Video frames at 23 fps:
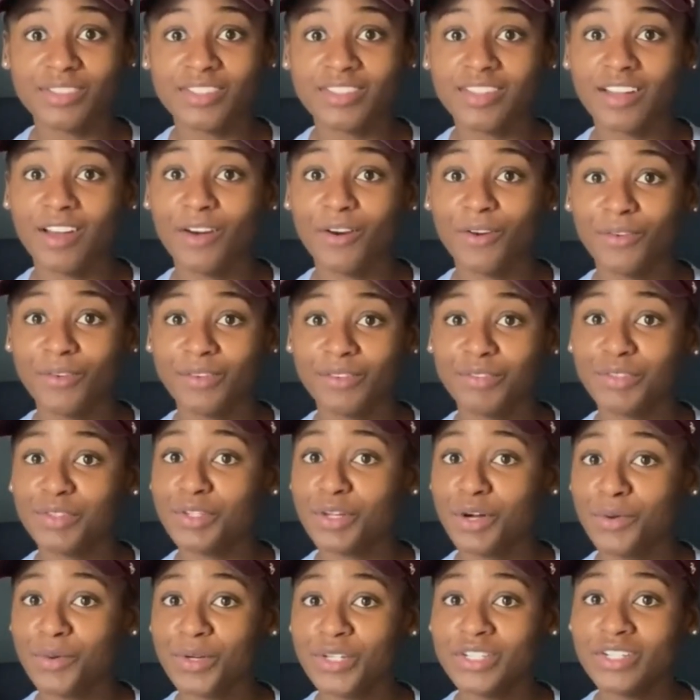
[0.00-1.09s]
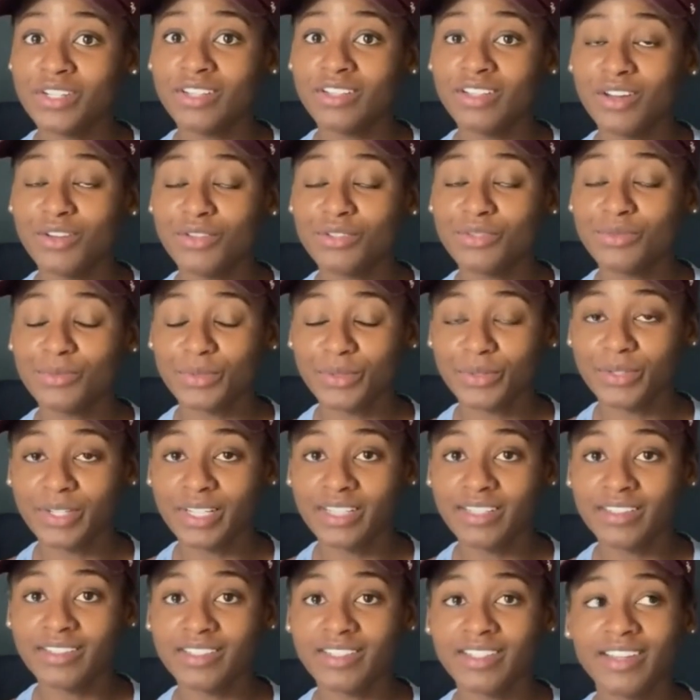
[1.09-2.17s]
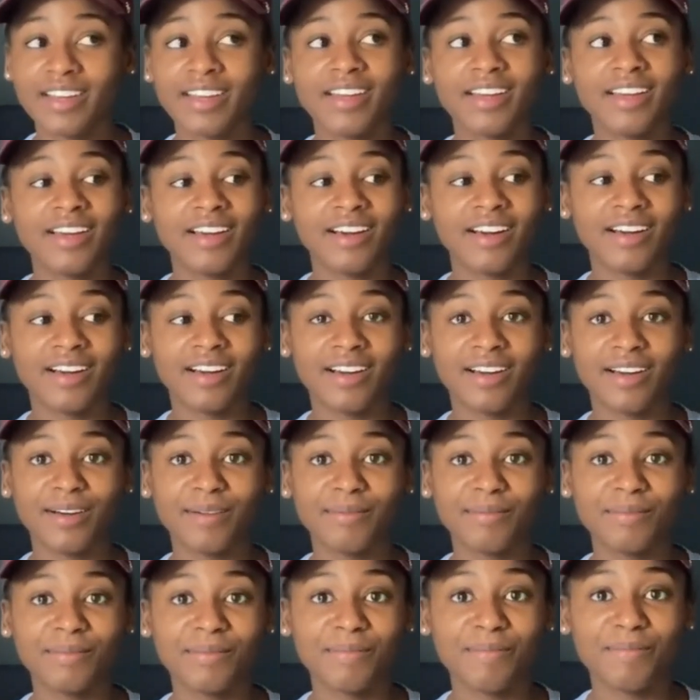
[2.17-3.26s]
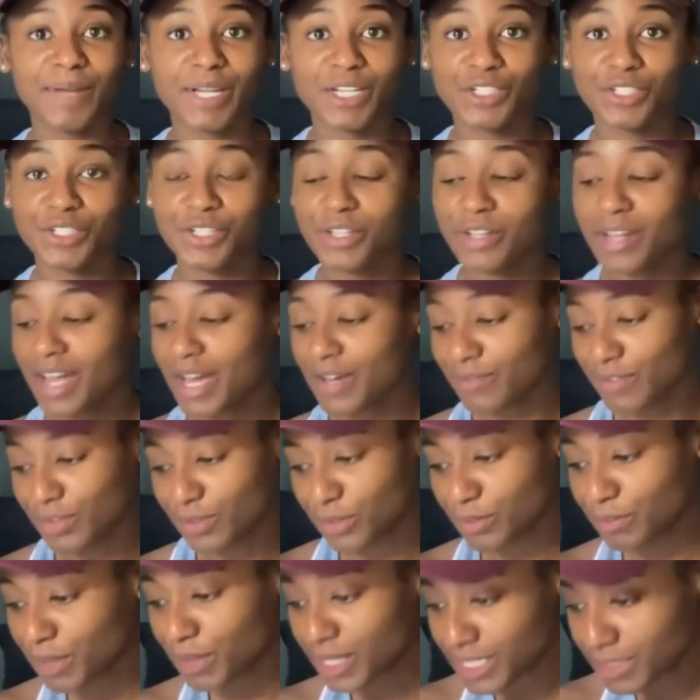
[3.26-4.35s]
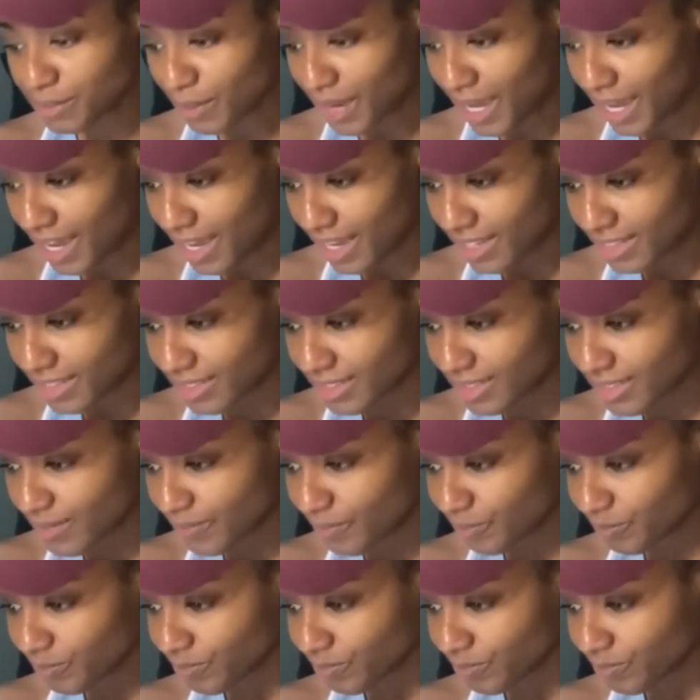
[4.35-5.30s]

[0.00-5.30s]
So if you don't want your clothes ruined, make sure you have those breast pads.